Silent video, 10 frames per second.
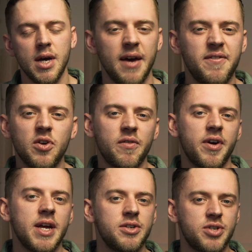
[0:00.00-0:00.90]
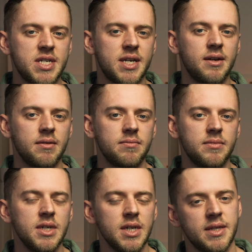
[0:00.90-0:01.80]
If you're not very interested,
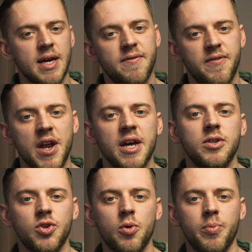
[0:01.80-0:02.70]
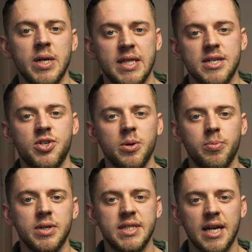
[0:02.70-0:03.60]
then finding a dog breed that's
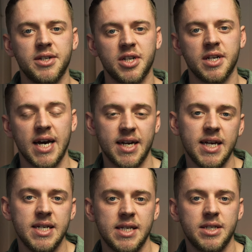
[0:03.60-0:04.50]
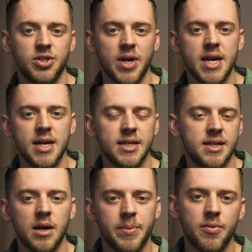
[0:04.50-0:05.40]
super intelligent and easy to train is
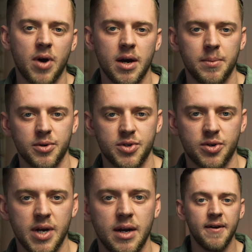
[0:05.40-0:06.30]
going to be right up your street.